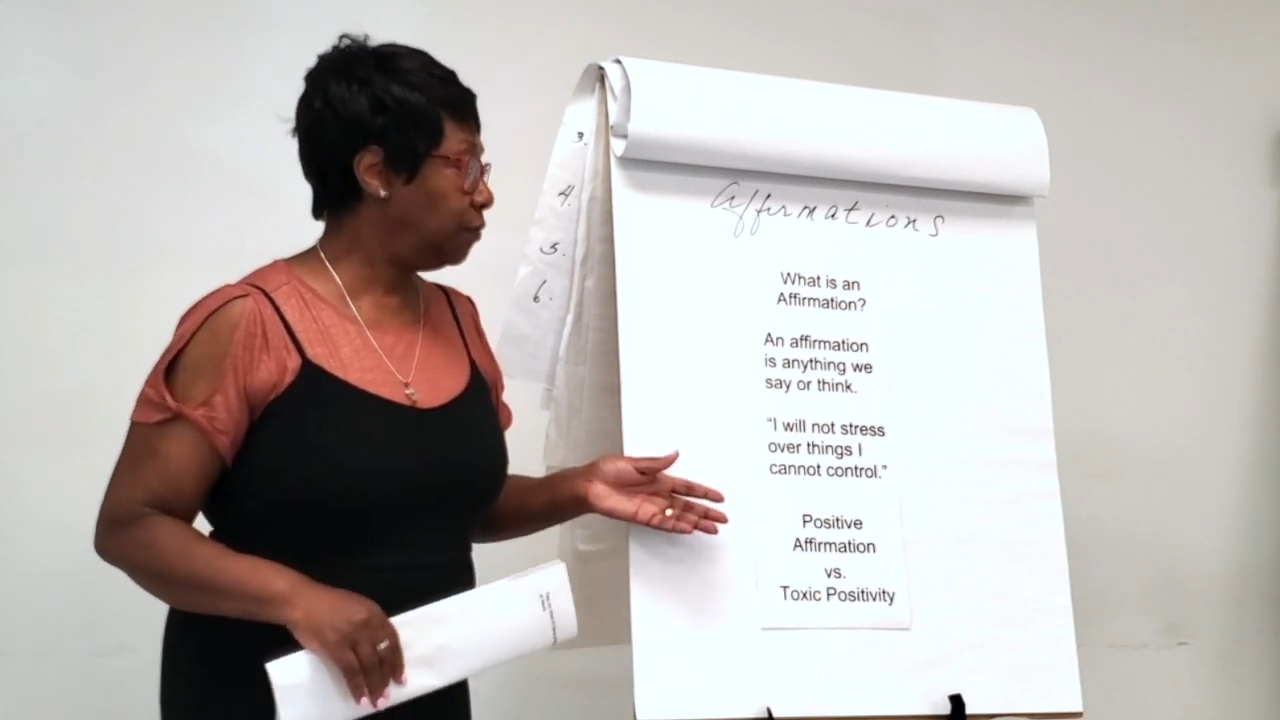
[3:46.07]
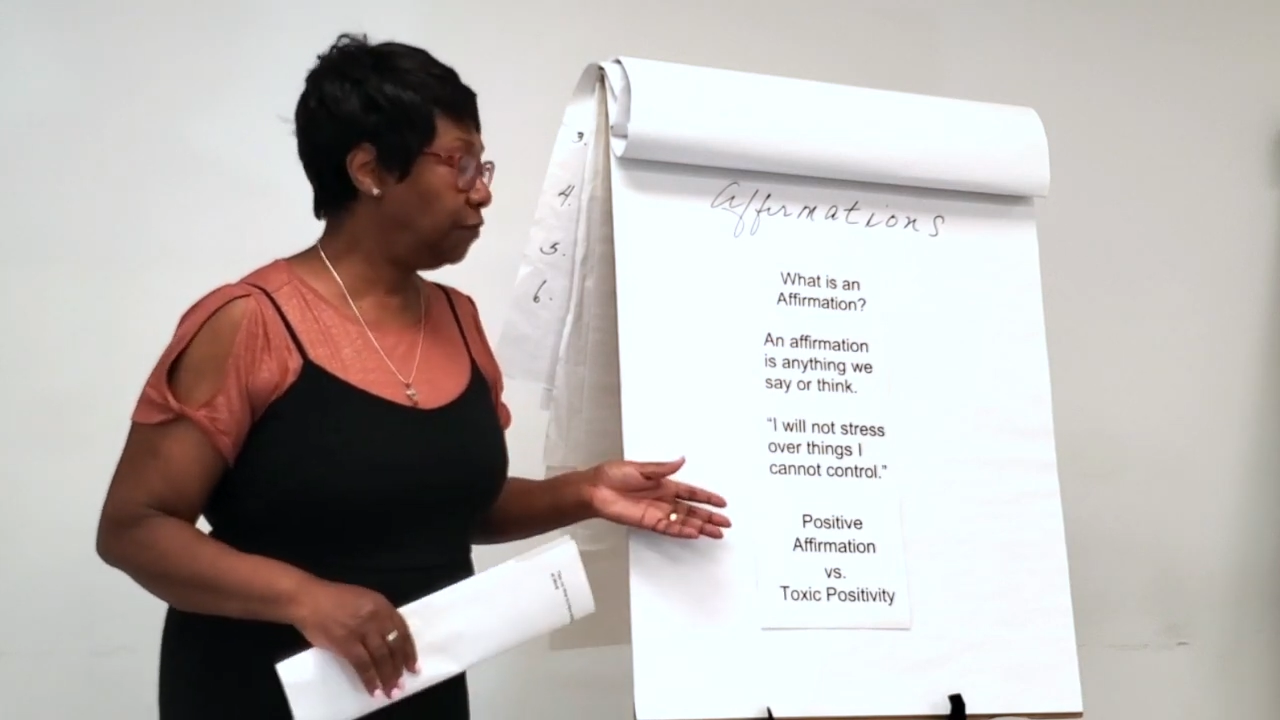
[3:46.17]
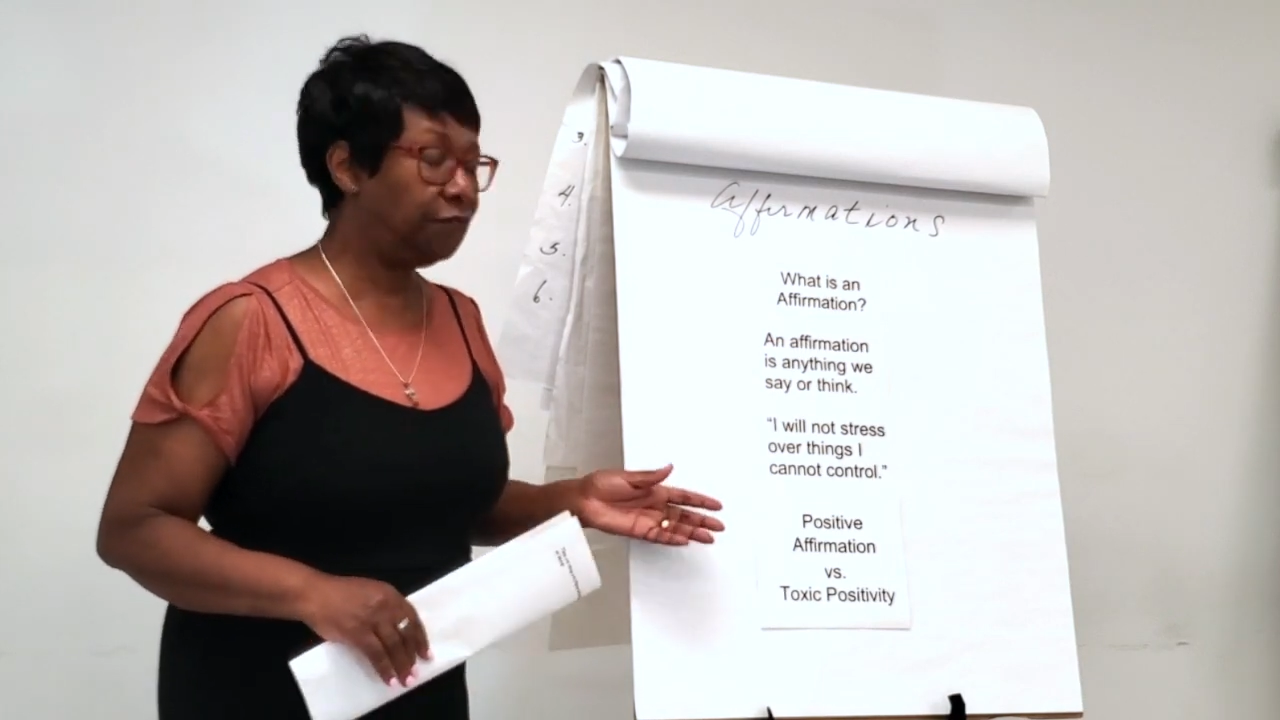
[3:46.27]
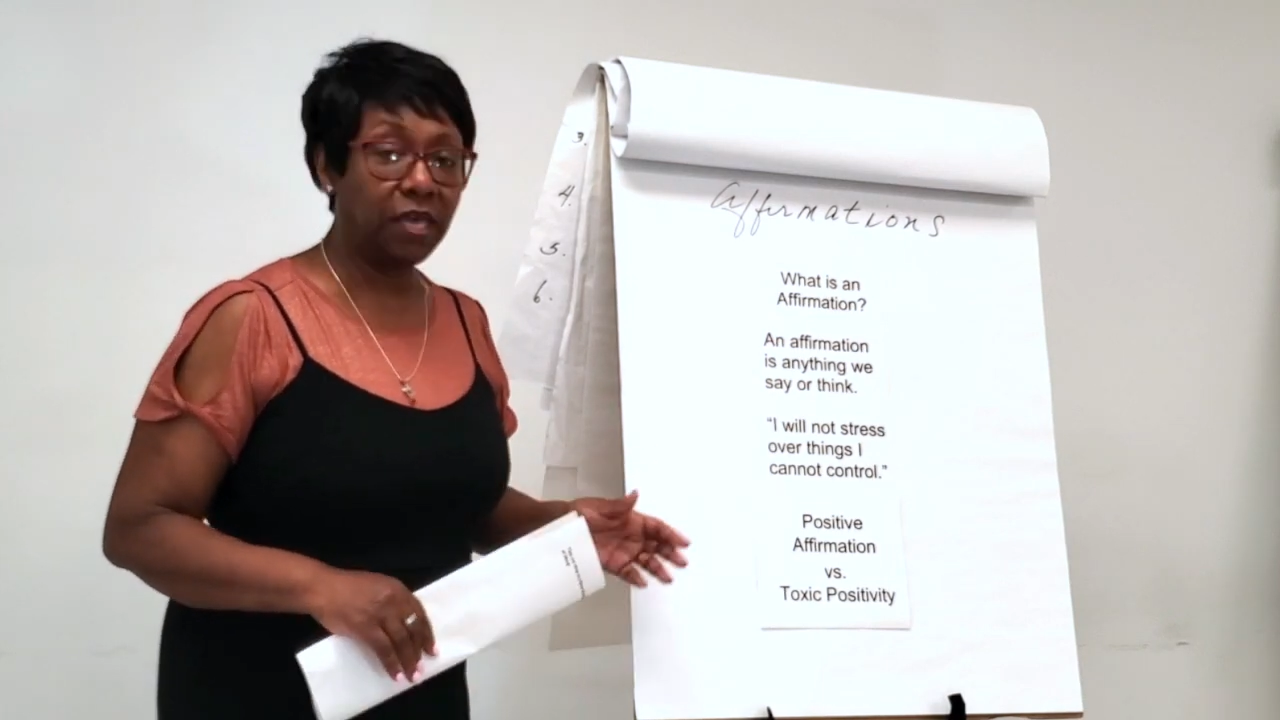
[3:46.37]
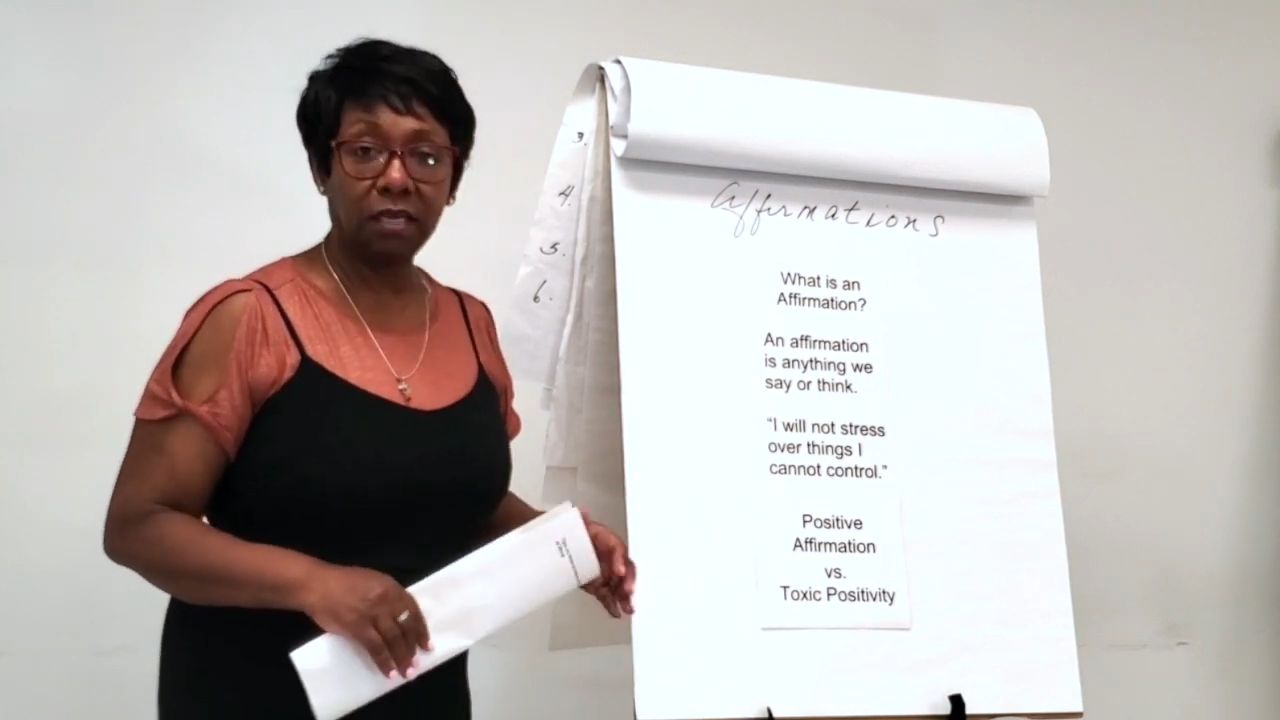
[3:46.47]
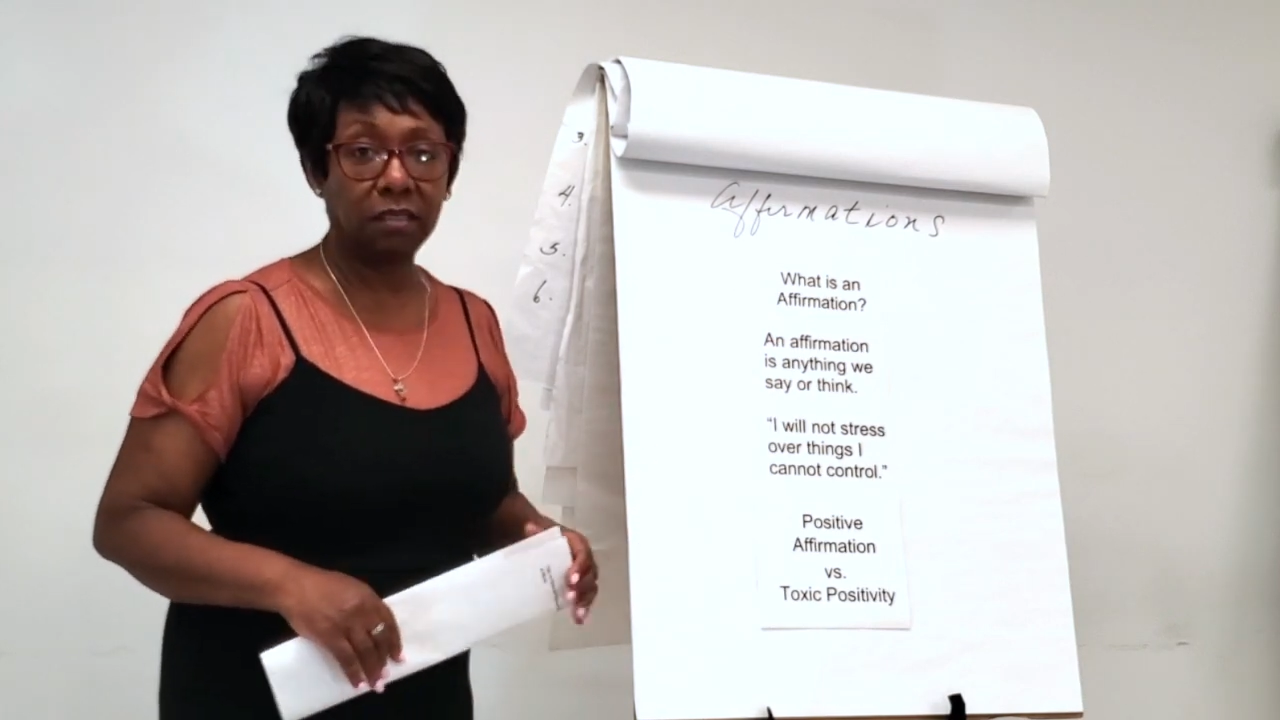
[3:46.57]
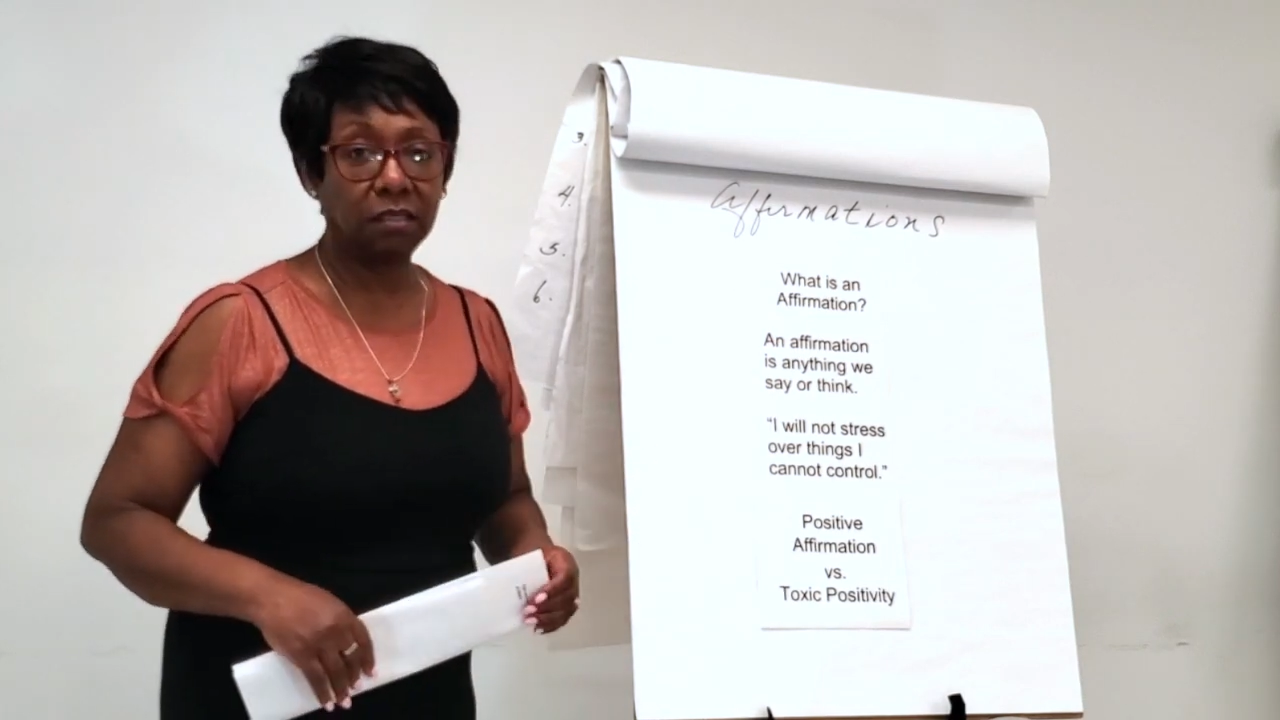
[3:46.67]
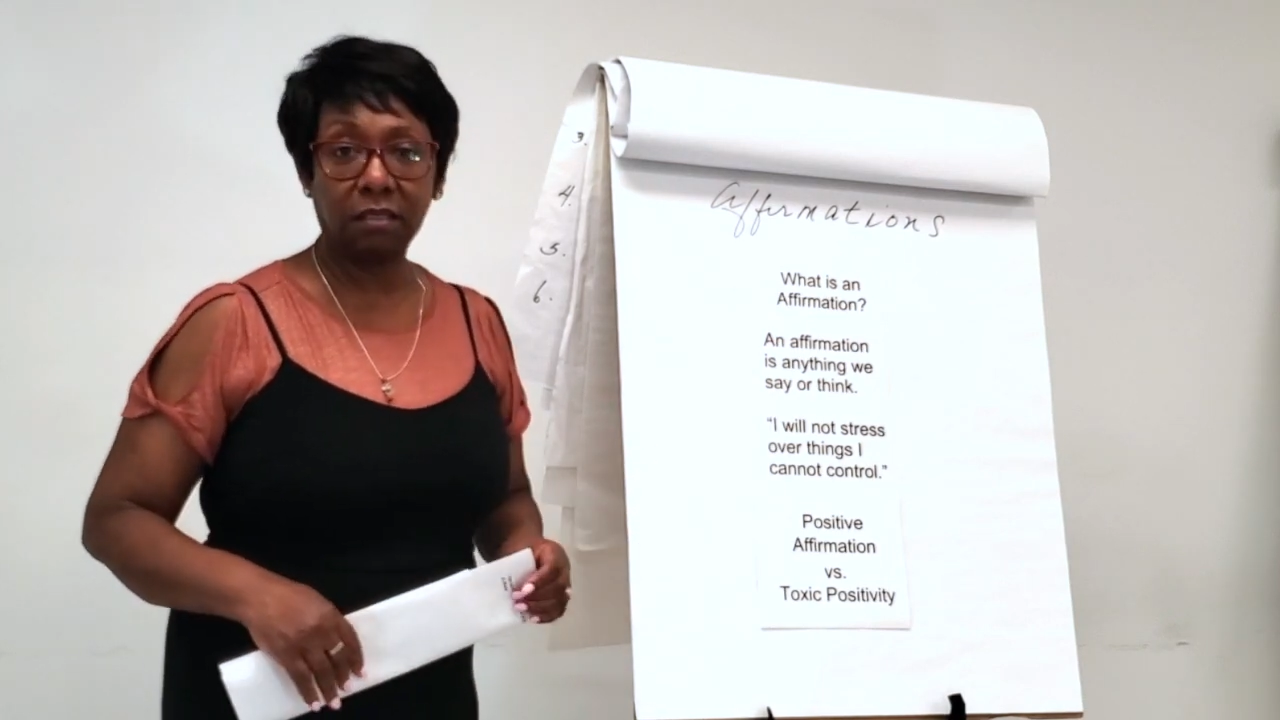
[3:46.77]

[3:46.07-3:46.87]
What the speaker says: fix